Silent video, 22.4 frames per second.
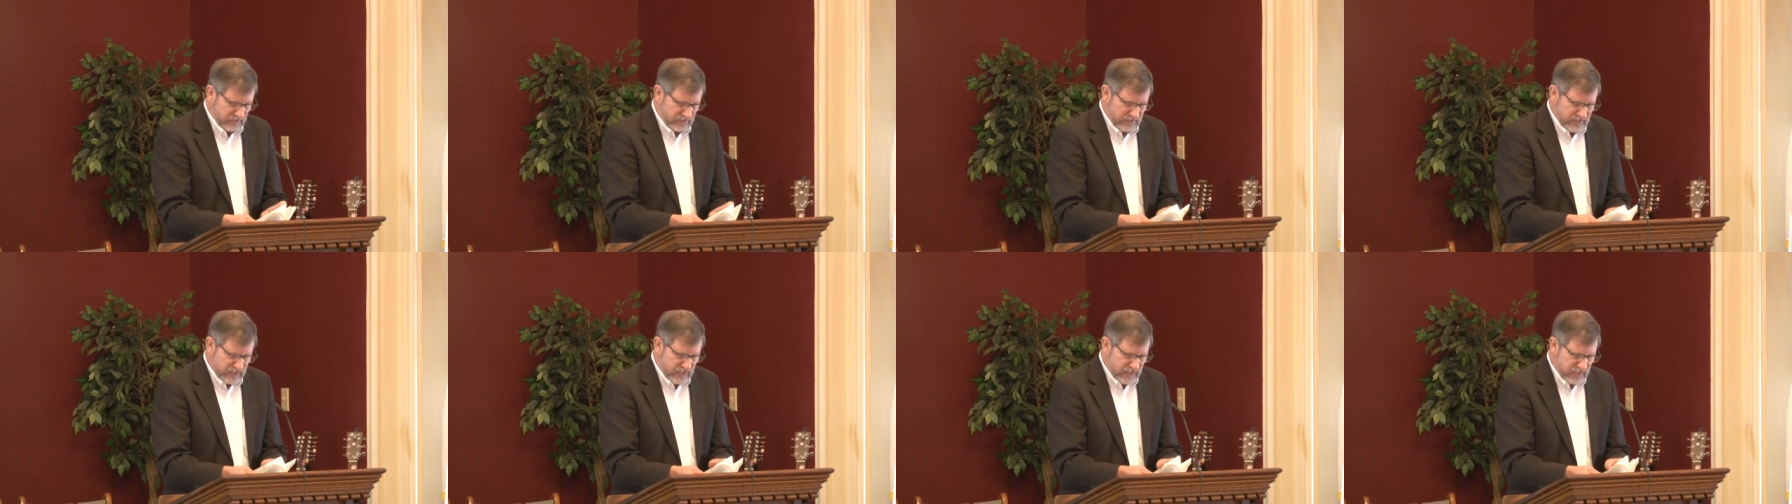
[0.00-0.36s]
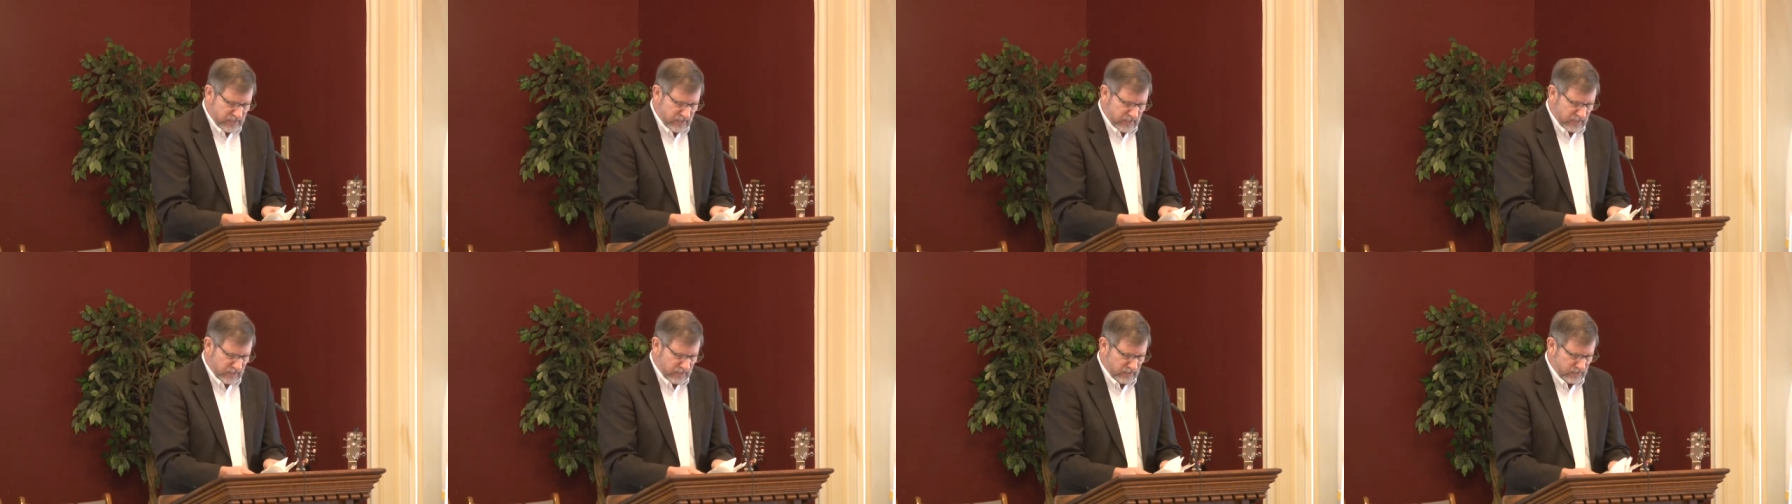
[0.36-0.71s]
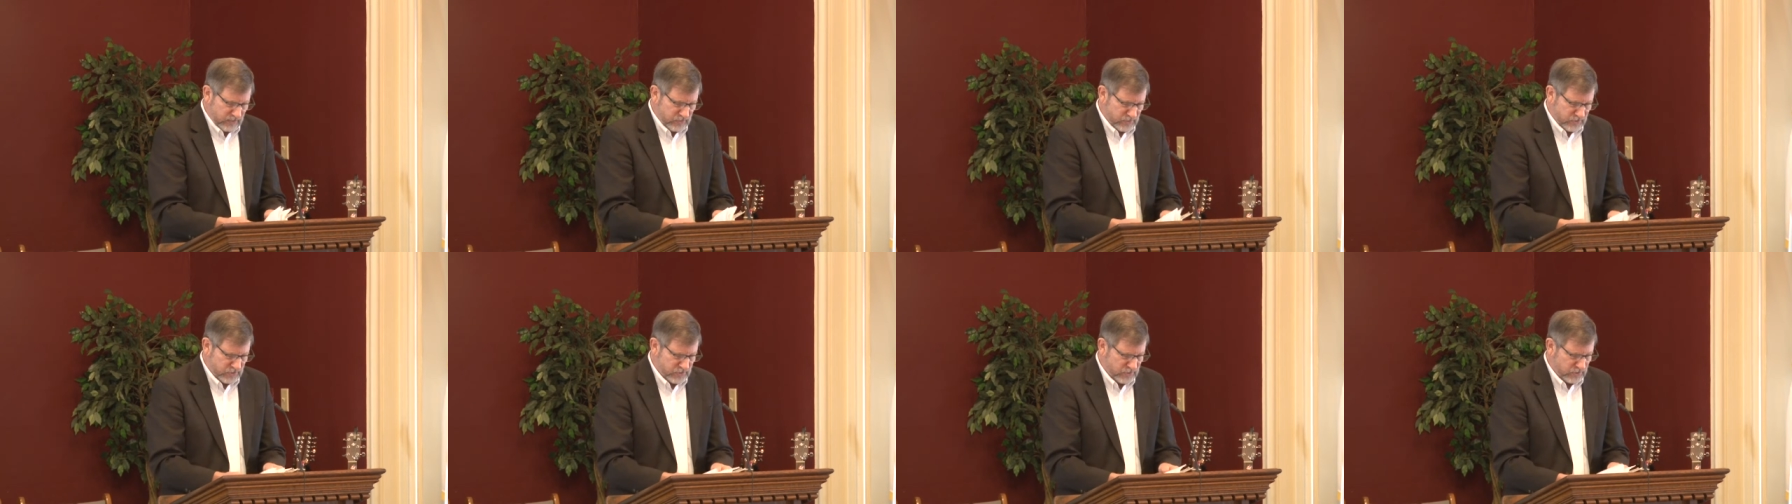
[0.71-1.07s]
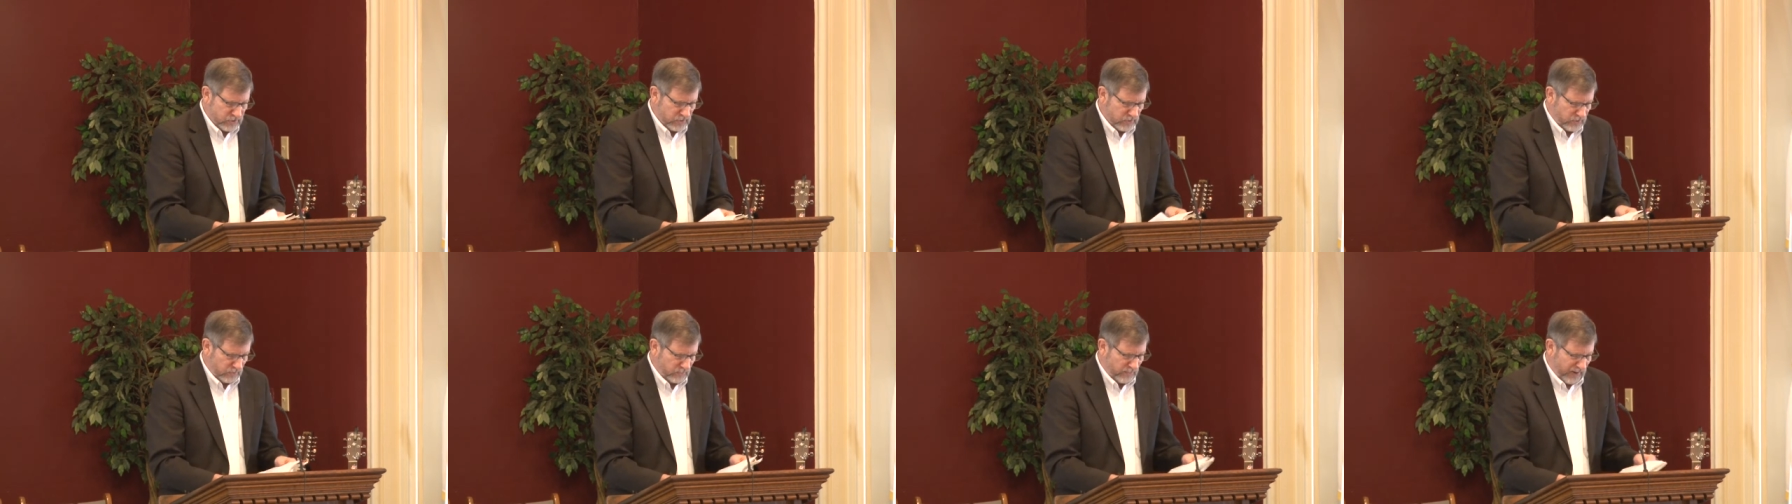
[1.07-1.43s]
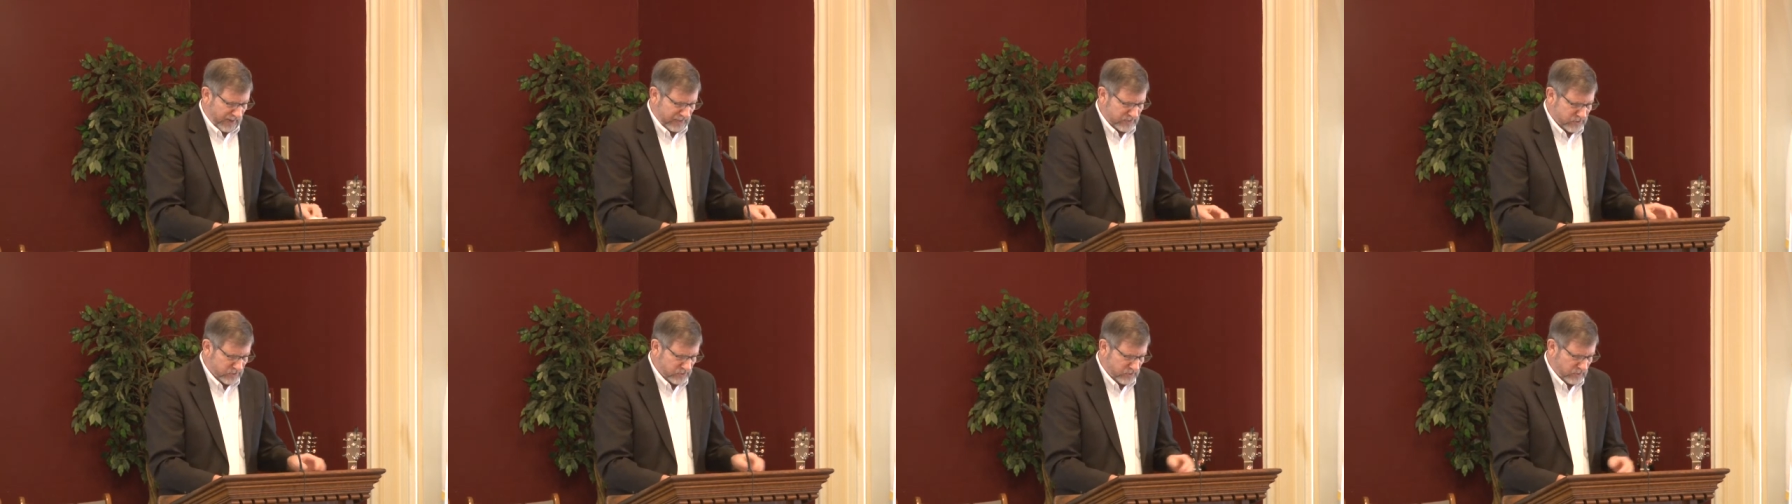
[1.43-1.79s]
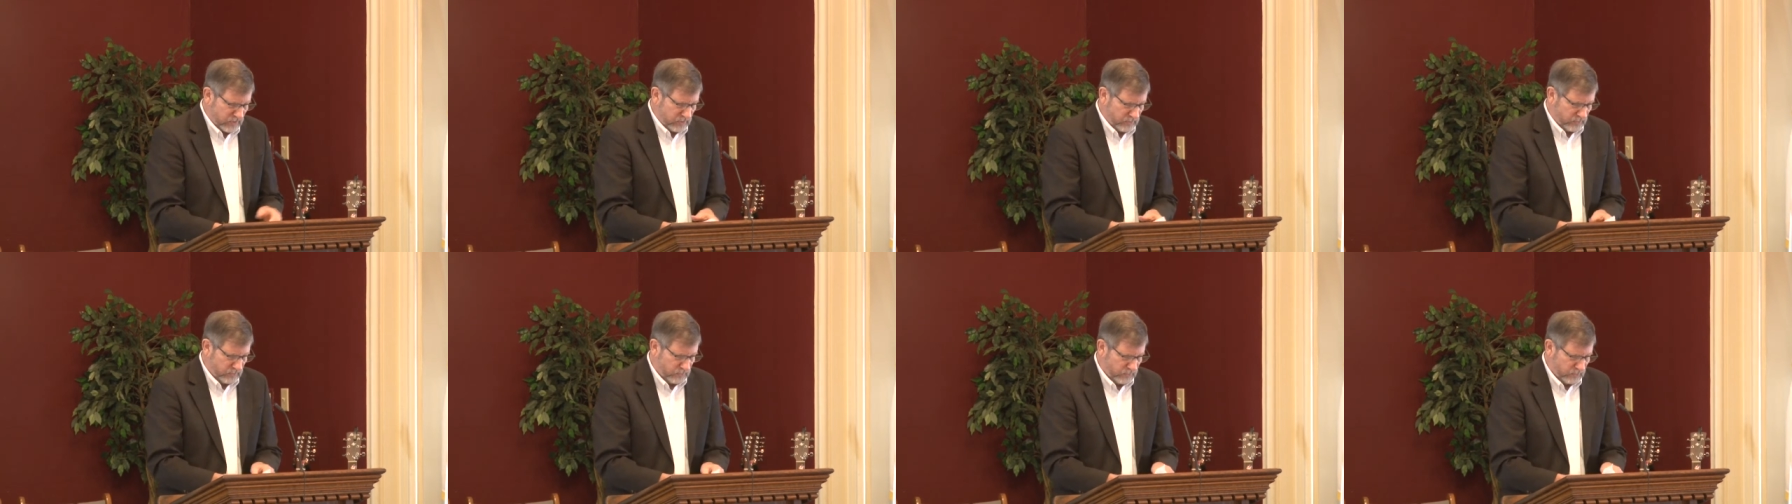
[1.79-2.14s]
Deacons to the
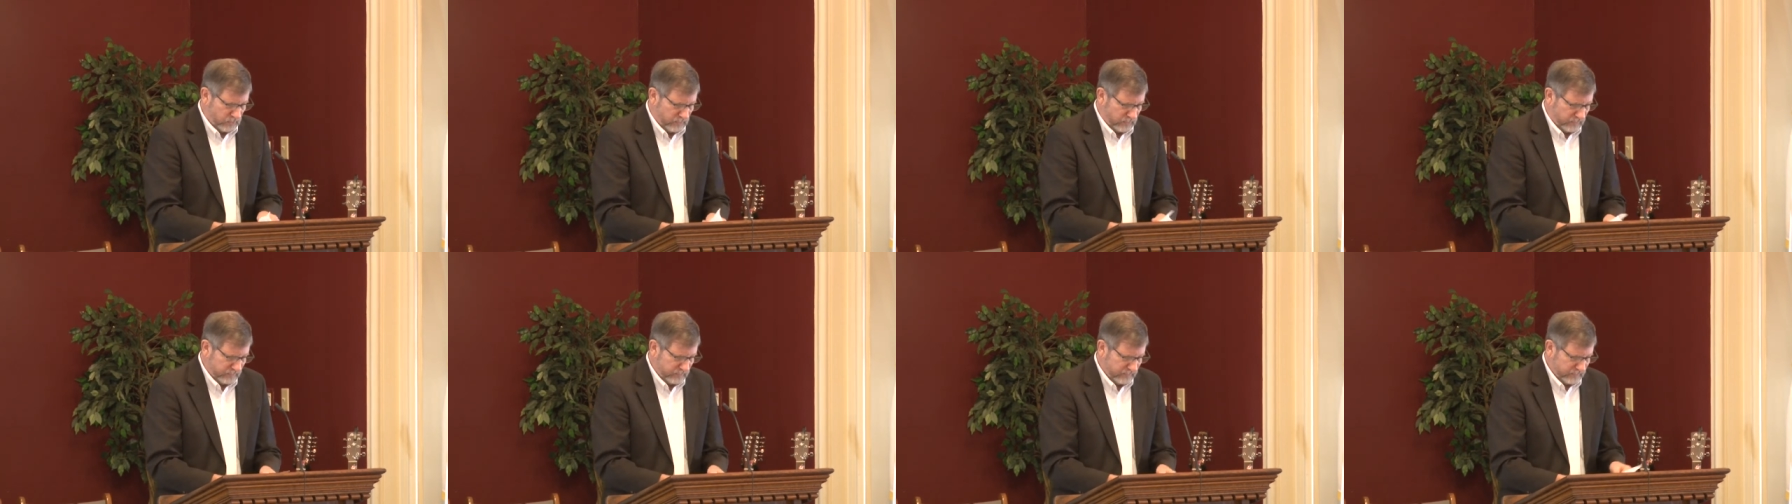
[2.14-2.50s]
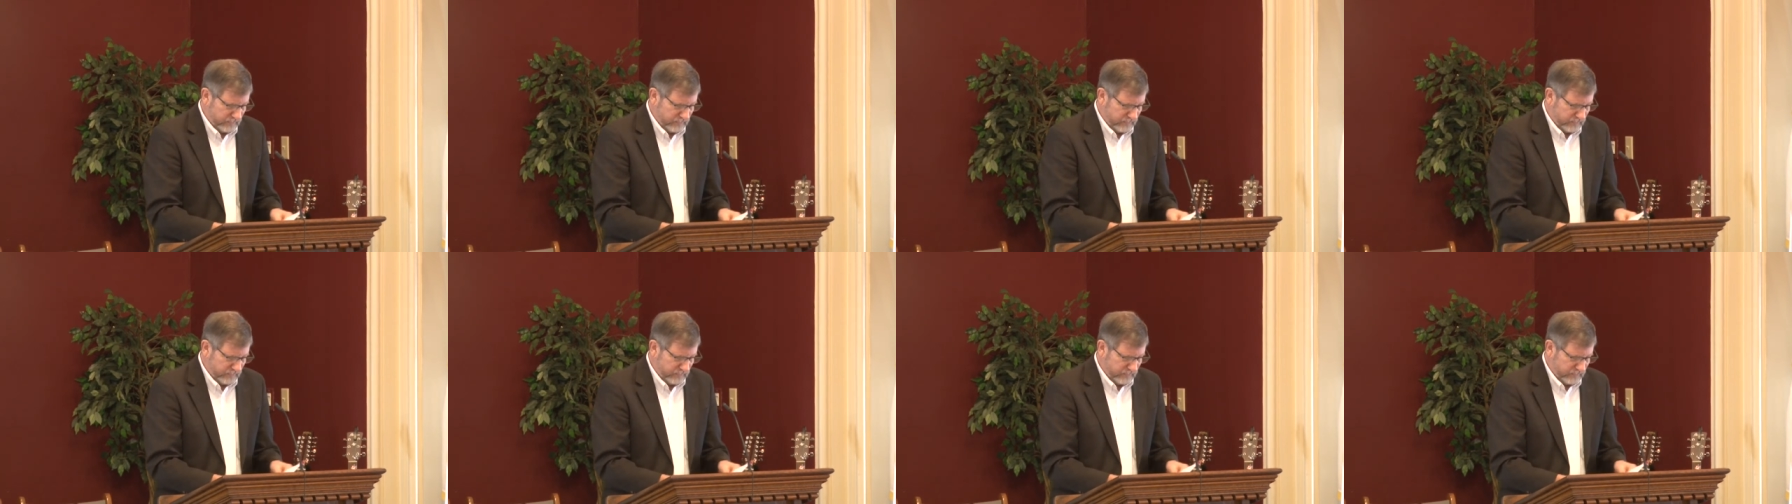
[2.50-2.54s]
Rescue.